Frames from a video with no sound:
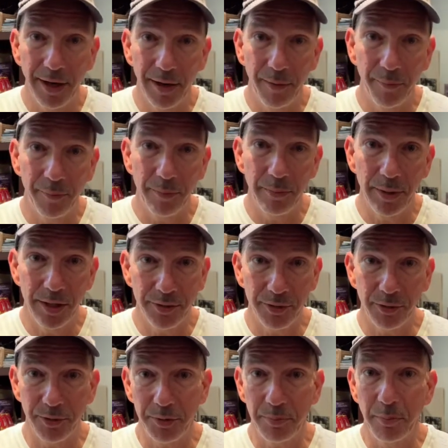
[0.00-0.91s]

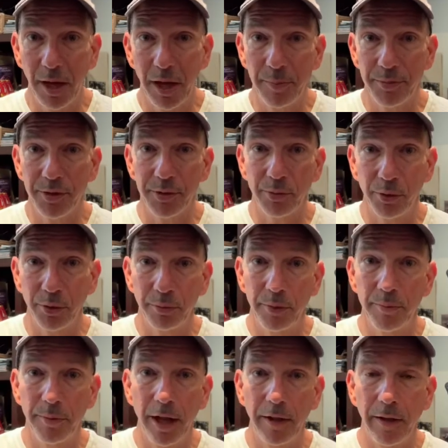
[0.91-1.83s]
measles, mumps, or
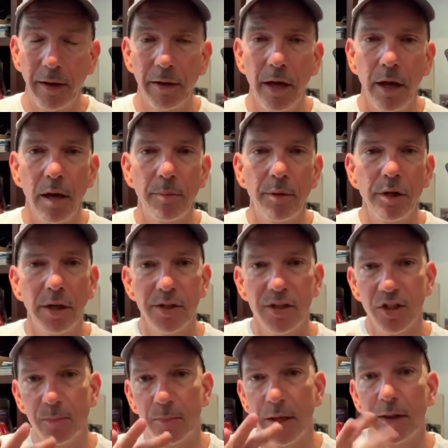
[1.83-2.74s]
rubella. Well, you can
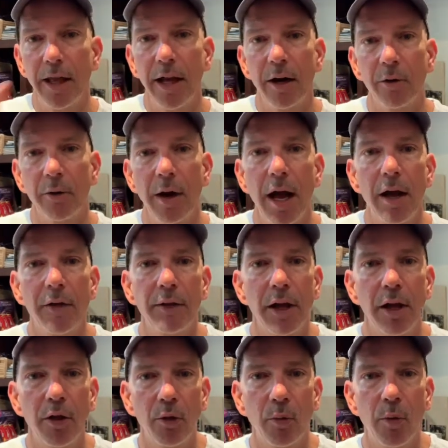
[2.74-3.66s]
spin that around
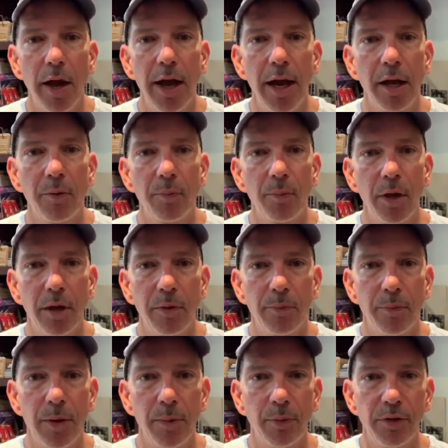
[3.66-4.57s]
the other way,
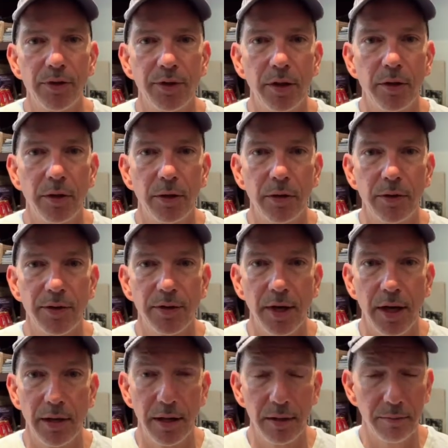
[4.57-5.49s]
and people sit there and
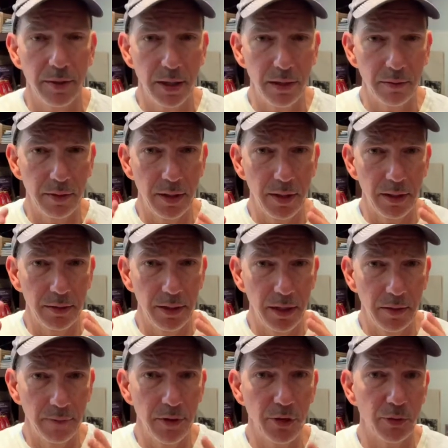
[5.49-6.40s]
say, and
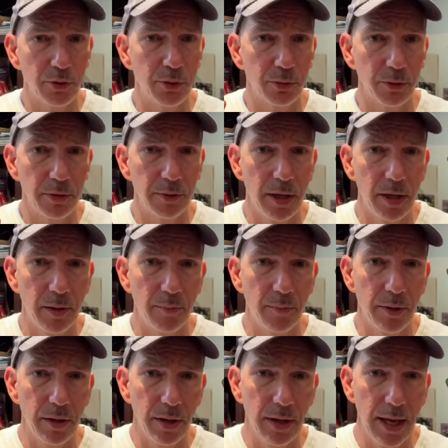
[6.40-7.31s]
individuals who are
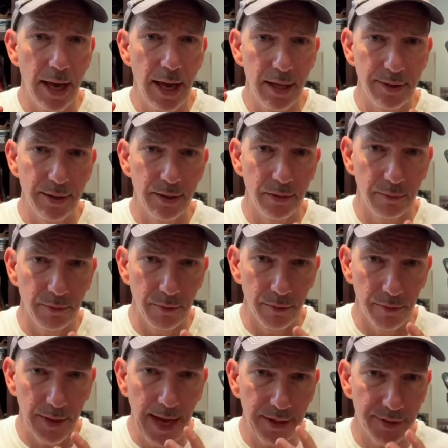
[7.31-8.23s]

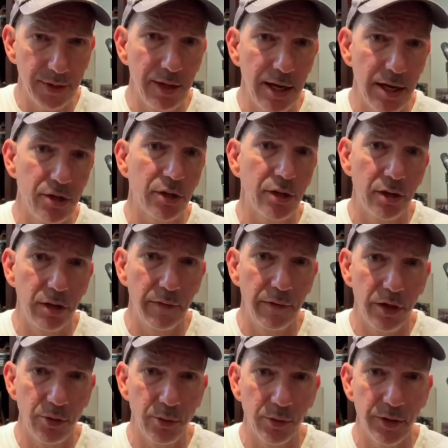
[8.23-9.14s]
anti-vaccination
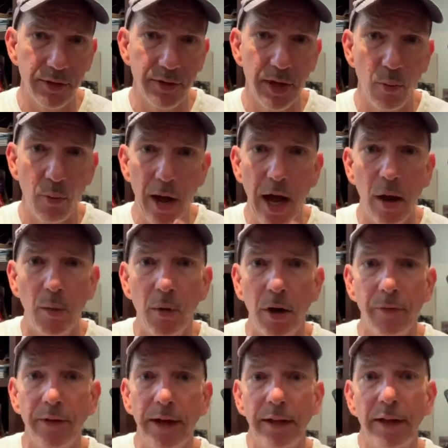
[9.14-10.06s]
individuals and say, wow, well,
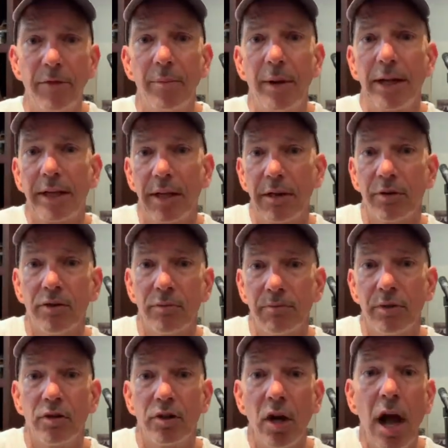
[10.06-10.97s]
if I give my kid a
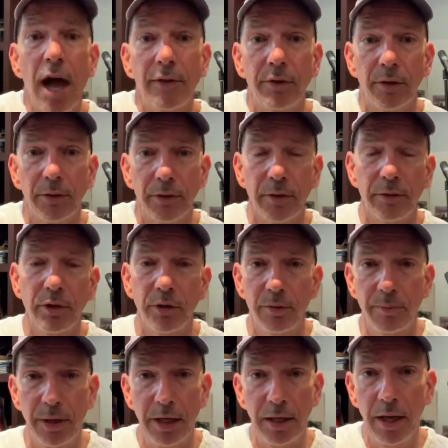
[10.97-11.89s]
shot, there
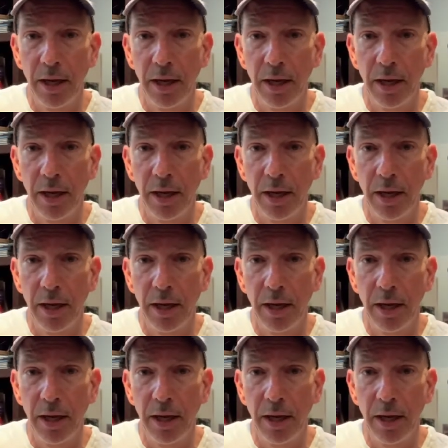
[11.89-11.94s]
could be